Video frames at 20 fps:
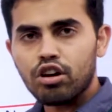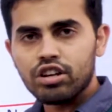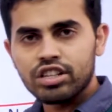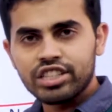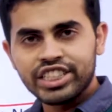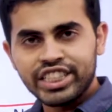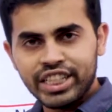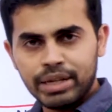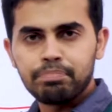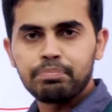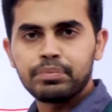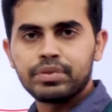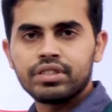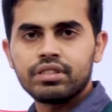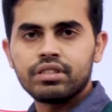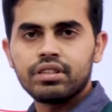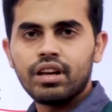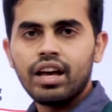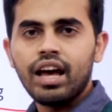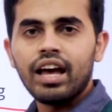or
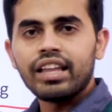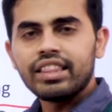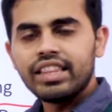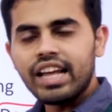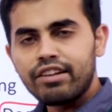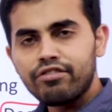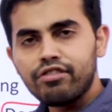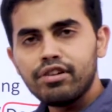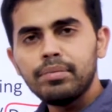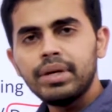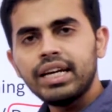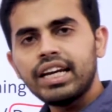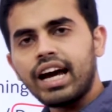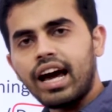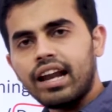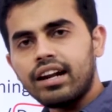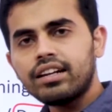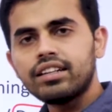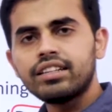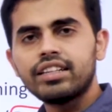chips that will be
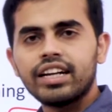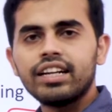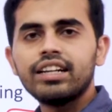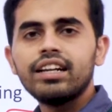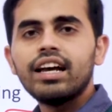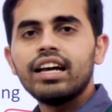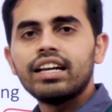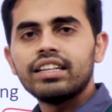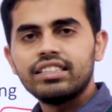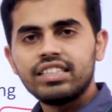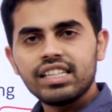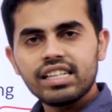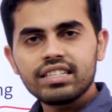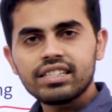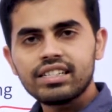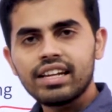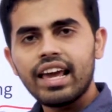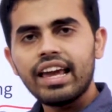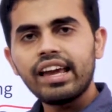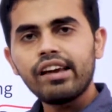connected
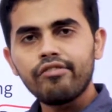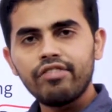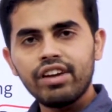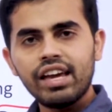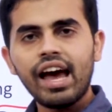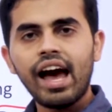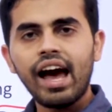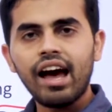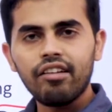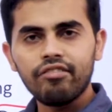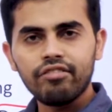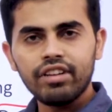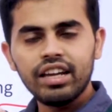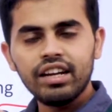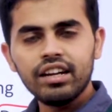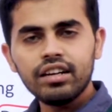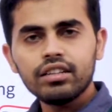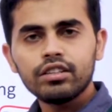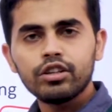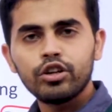just like we have
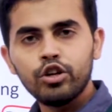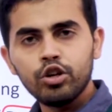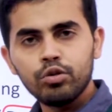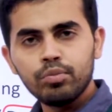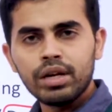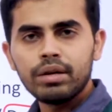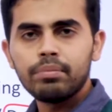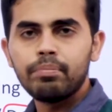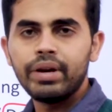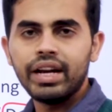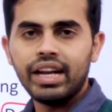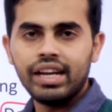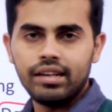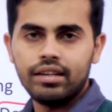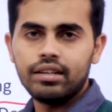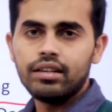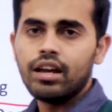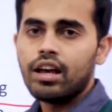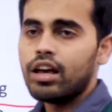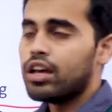in a human
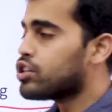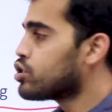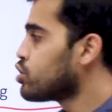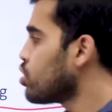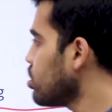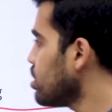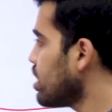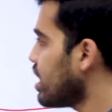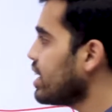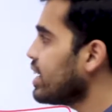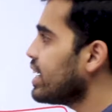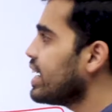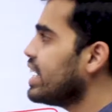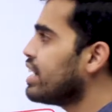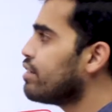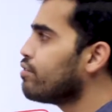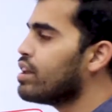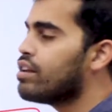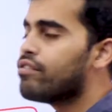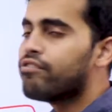brain, so that
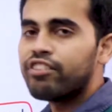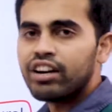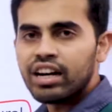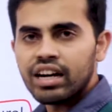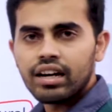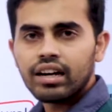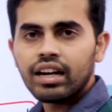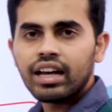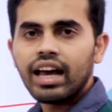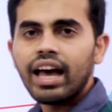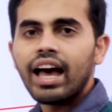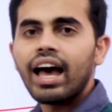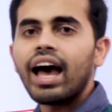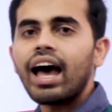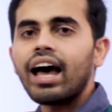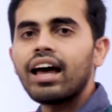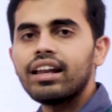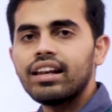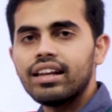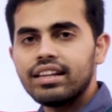it will work
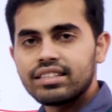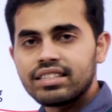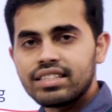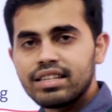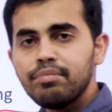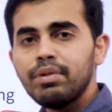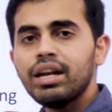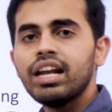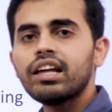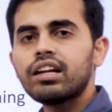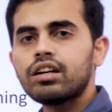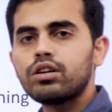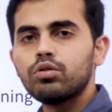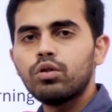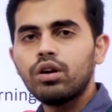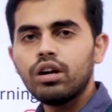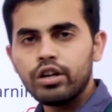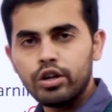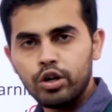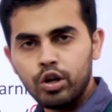similar
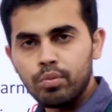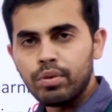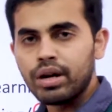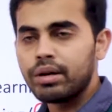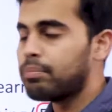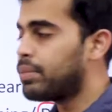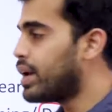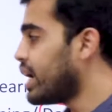to a human